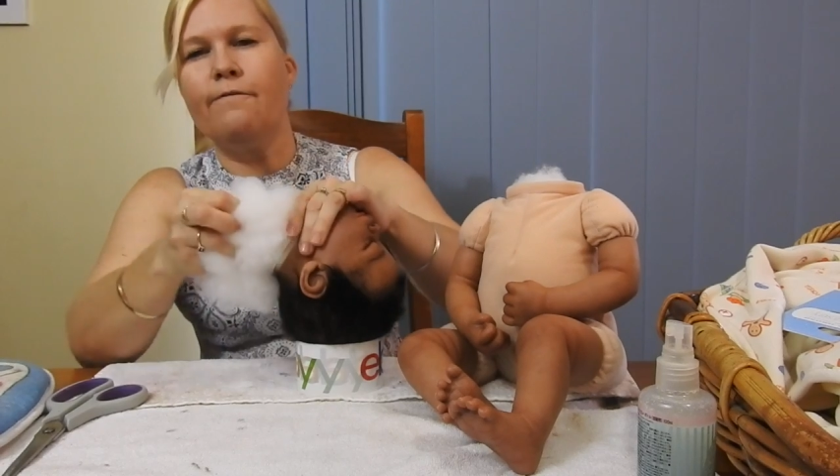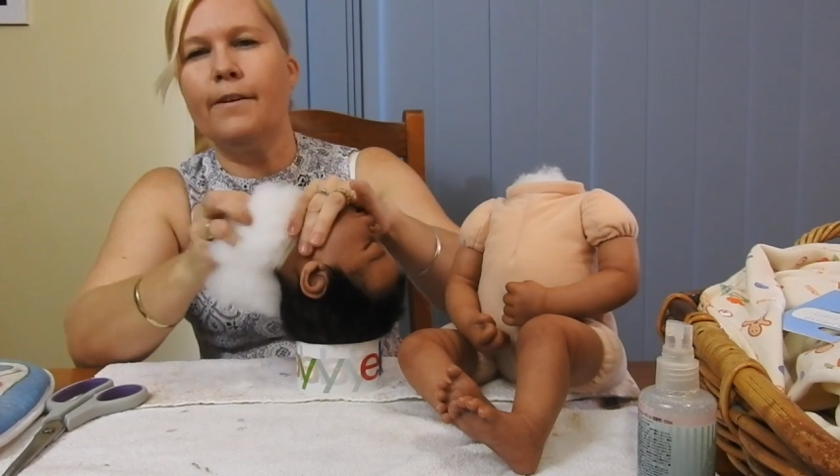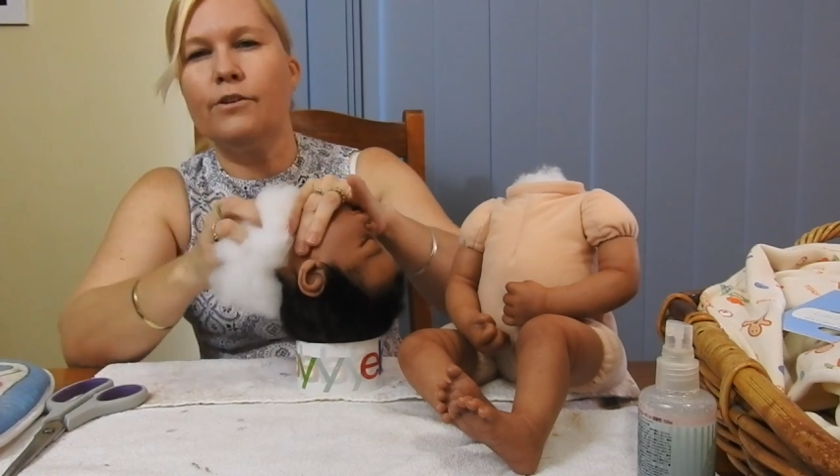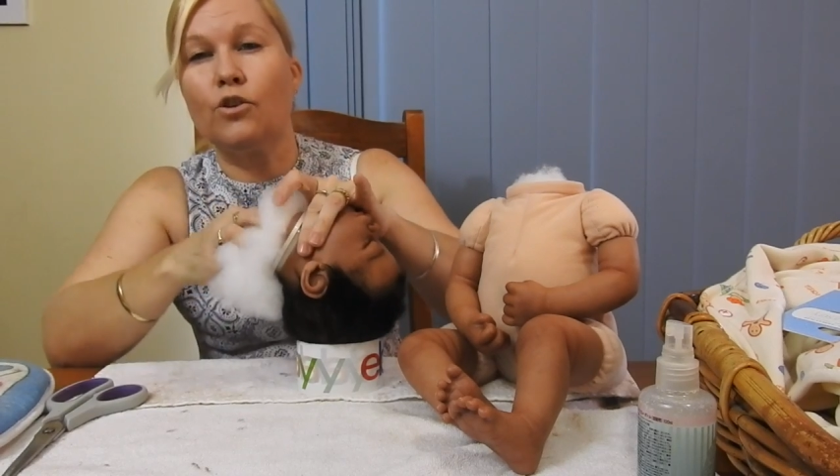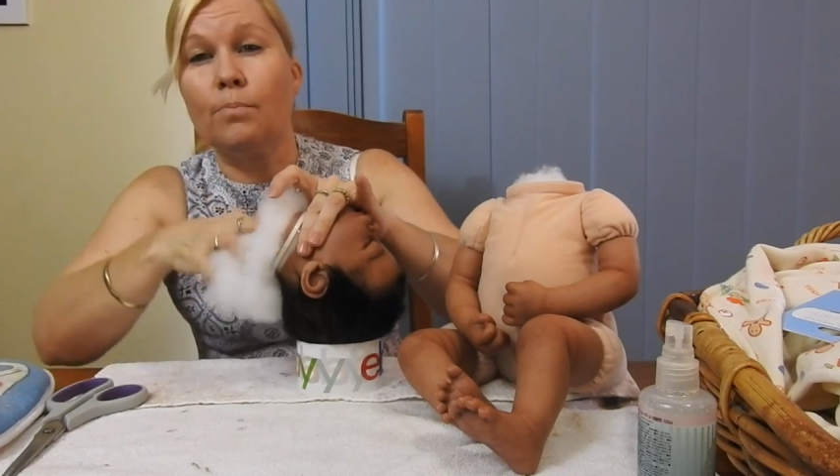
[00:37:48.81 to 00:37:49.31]

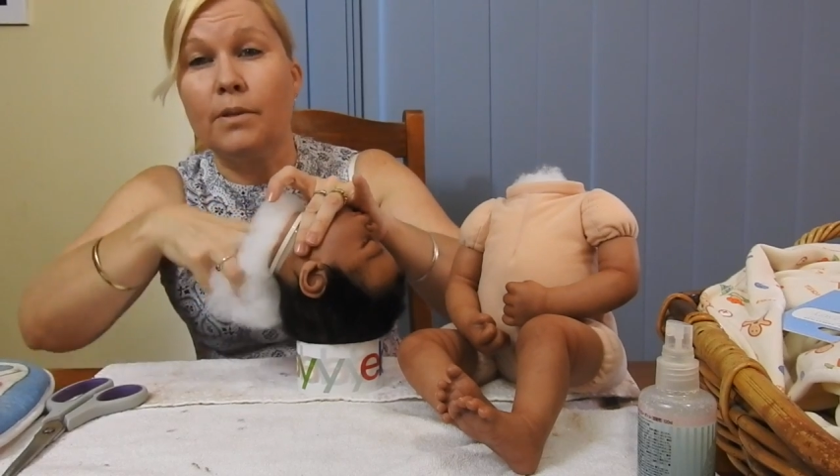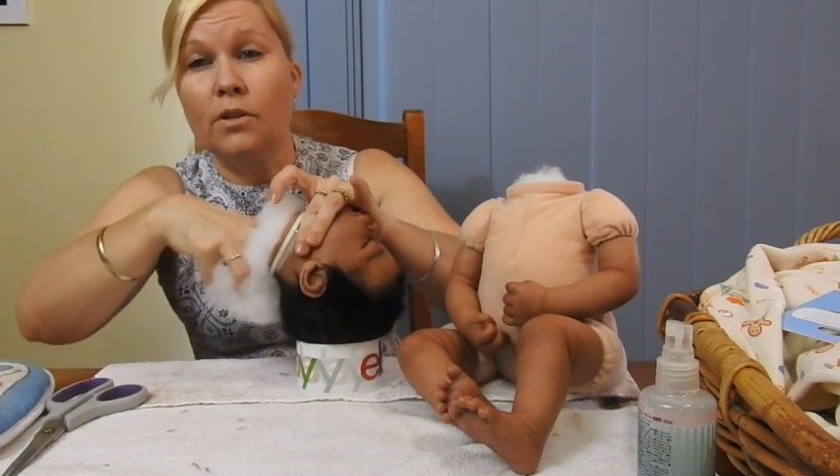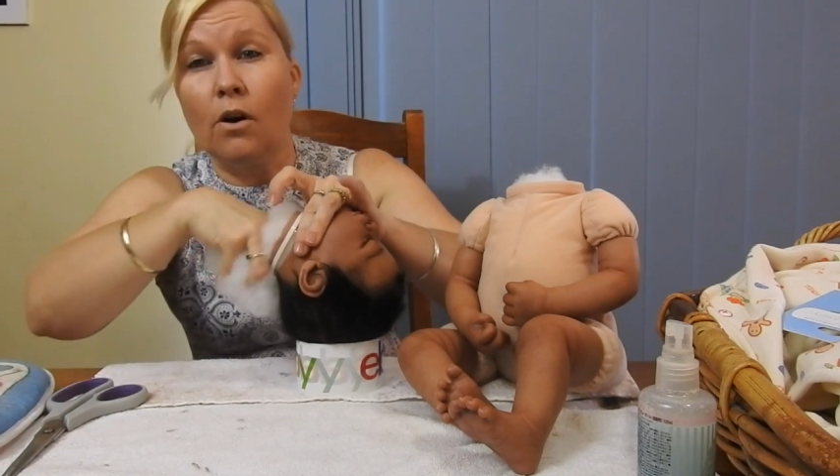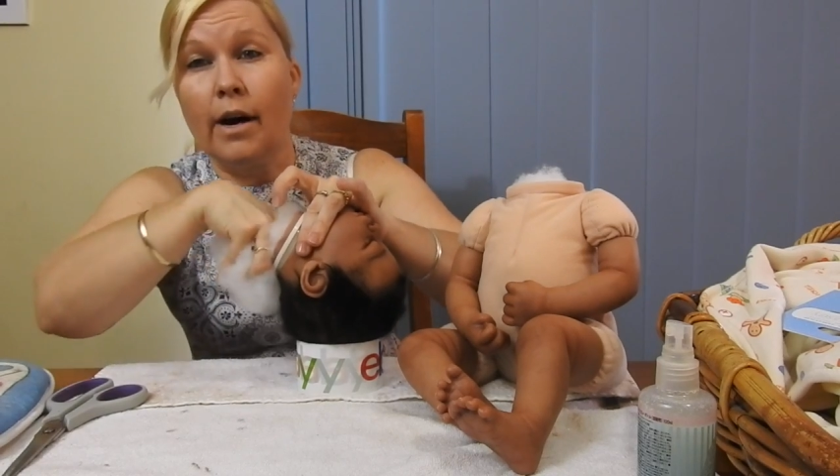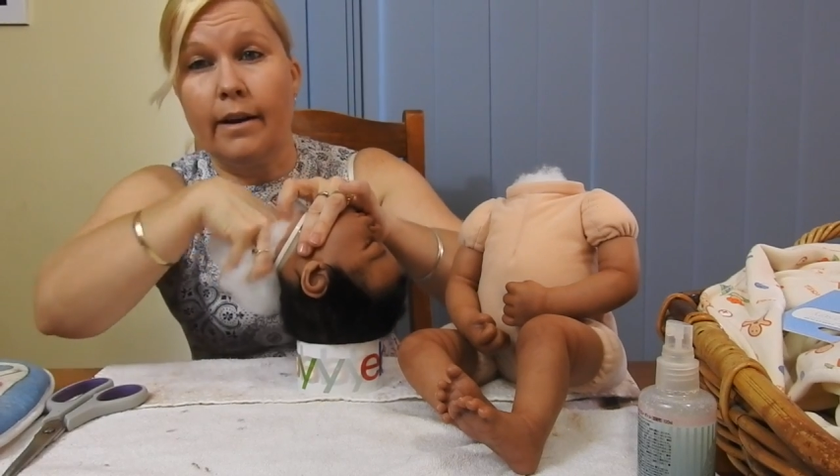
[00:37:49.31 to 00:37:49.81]
feel super
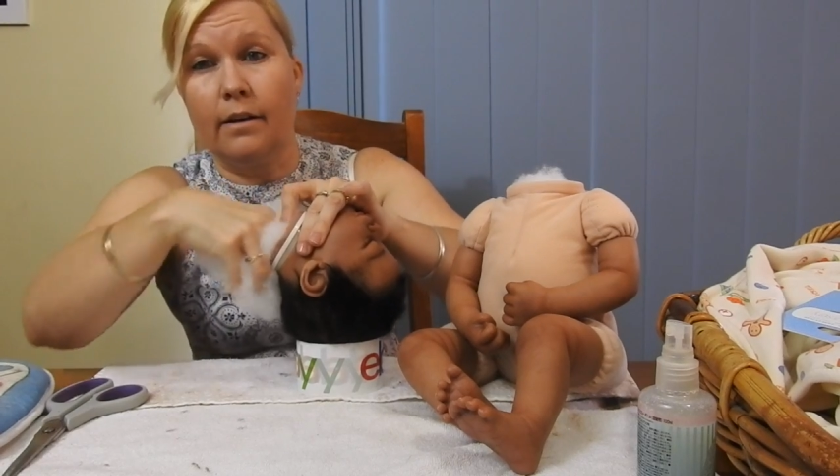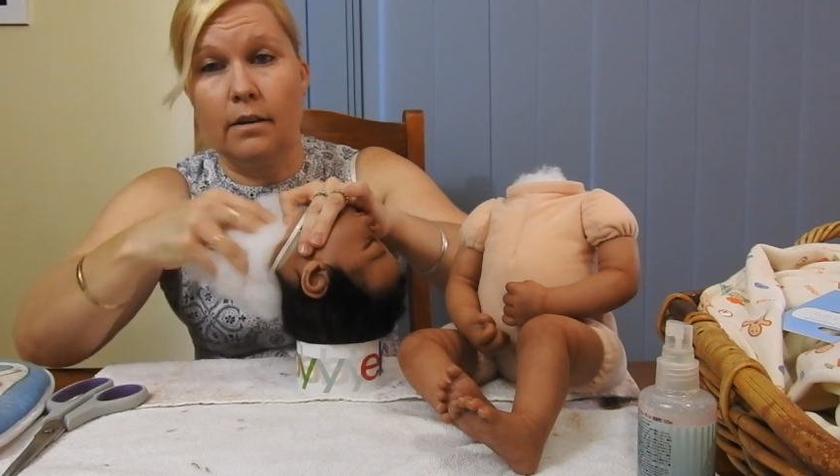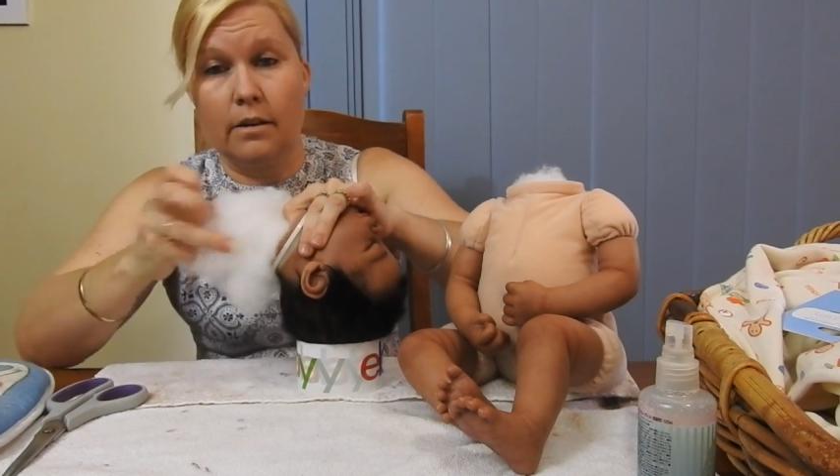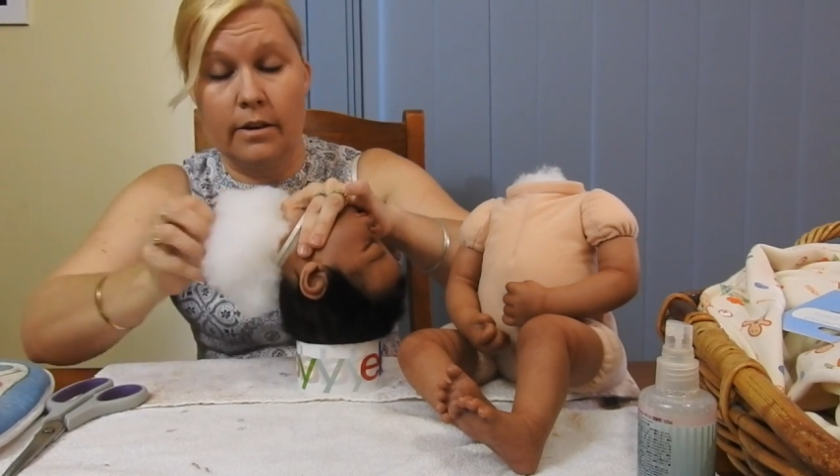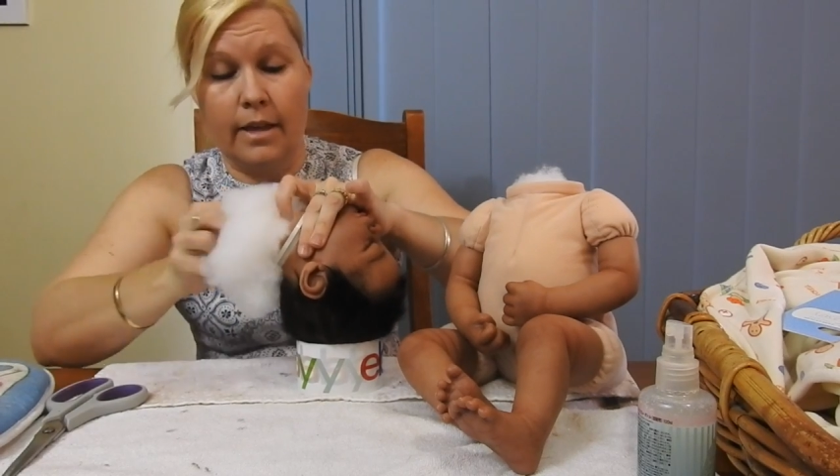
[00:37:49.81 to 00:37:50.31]
tight,
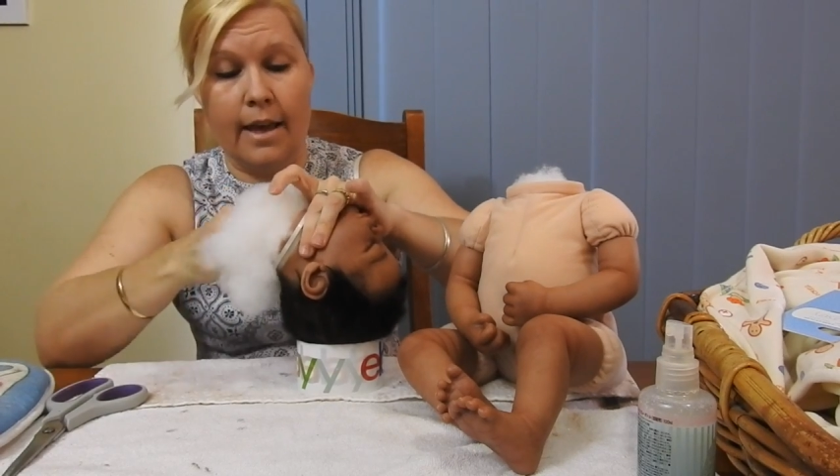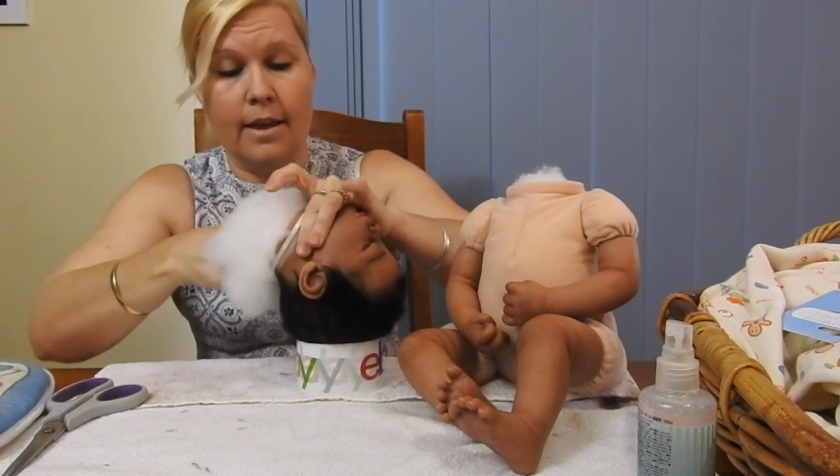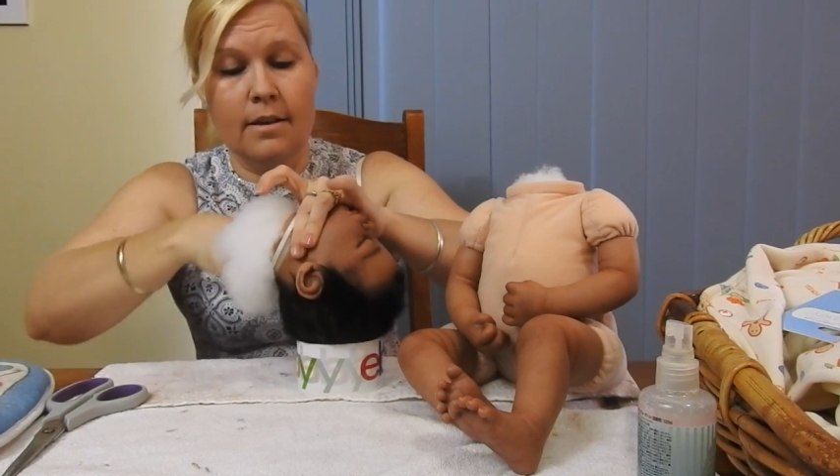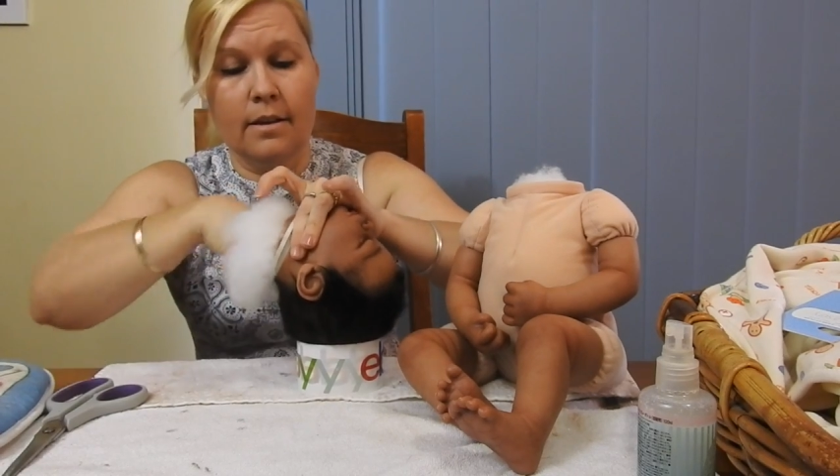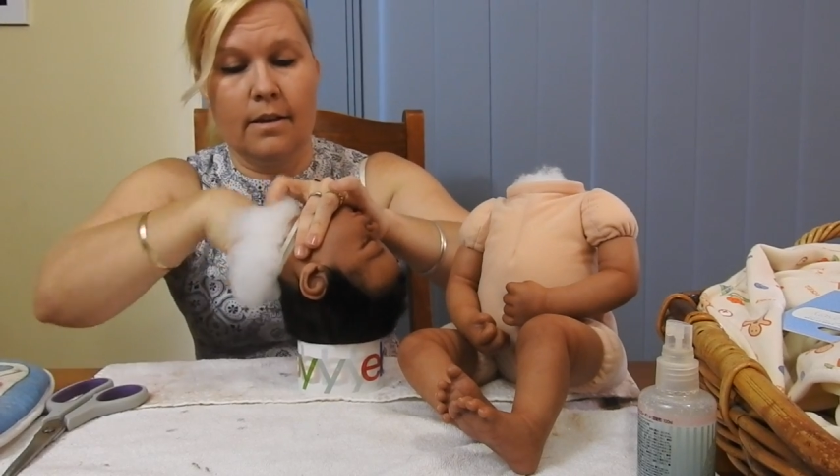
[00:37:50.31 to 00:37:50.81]
okay?